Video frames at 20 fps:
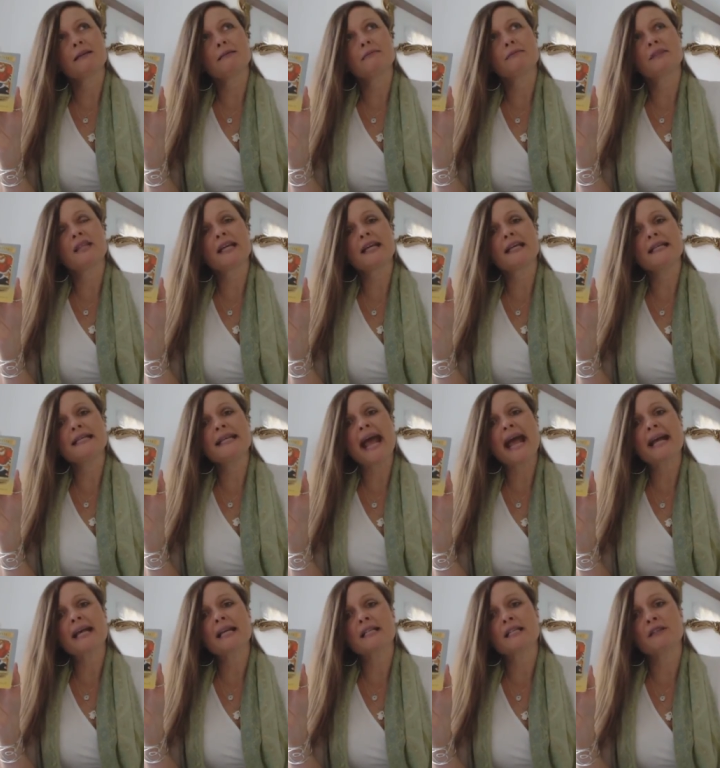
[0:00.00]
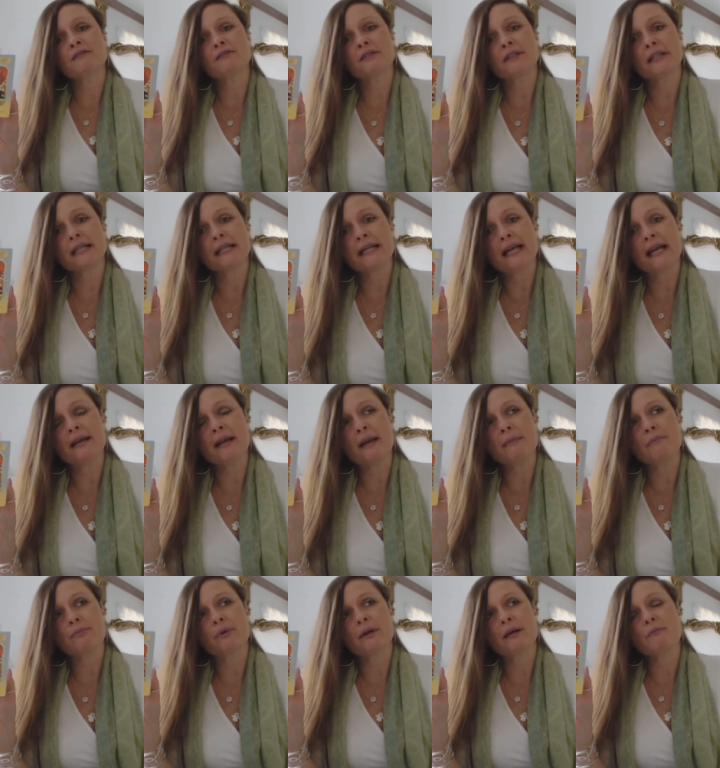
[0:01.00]
think negatively and,
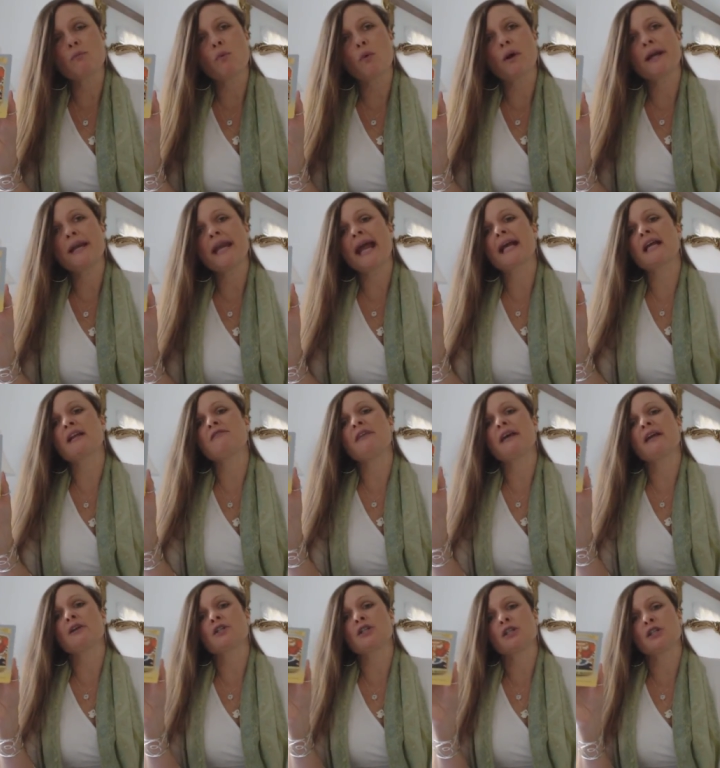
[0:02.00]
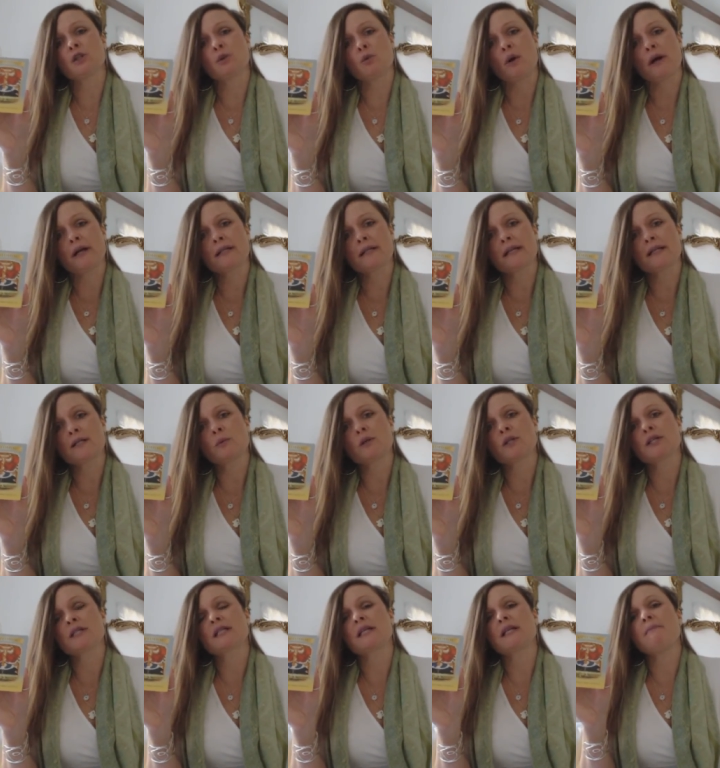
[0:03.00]
and bring more negative energy towards us,
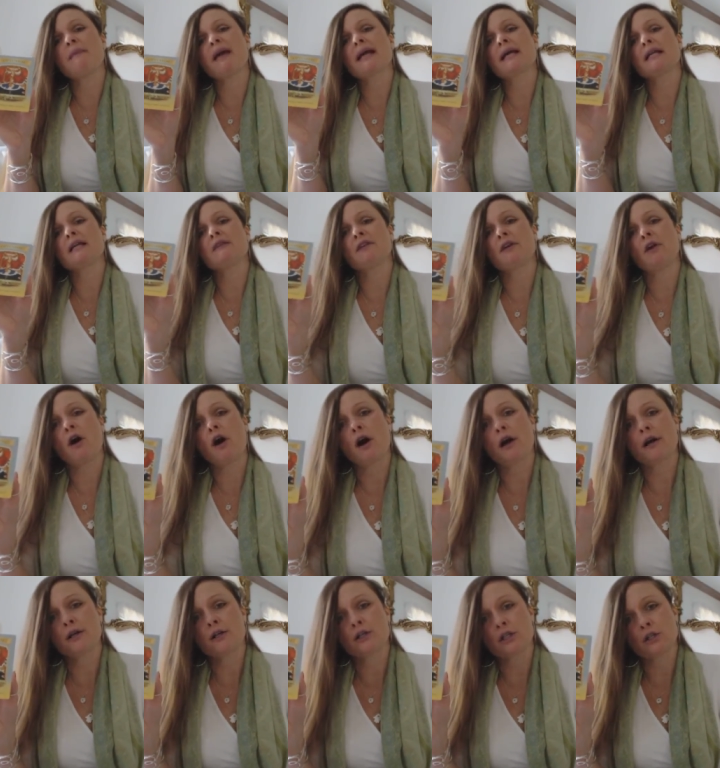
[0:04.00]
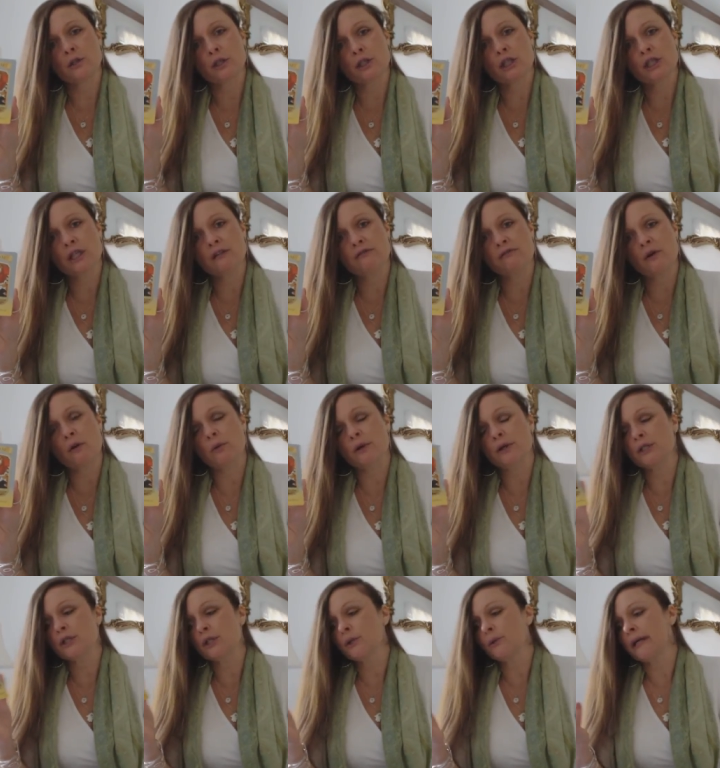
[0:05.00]
which is going to make it even harder to achieve what we're
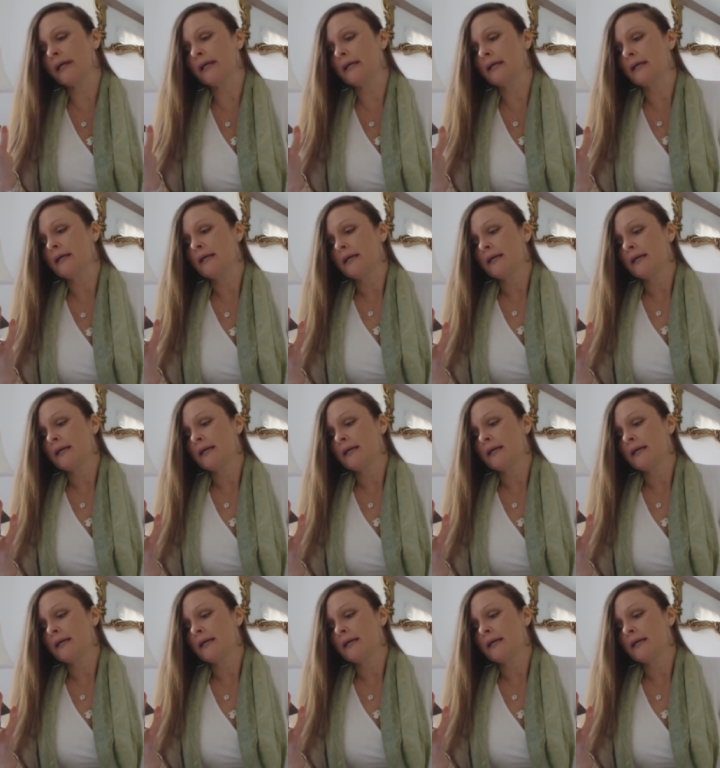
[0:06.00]
doing.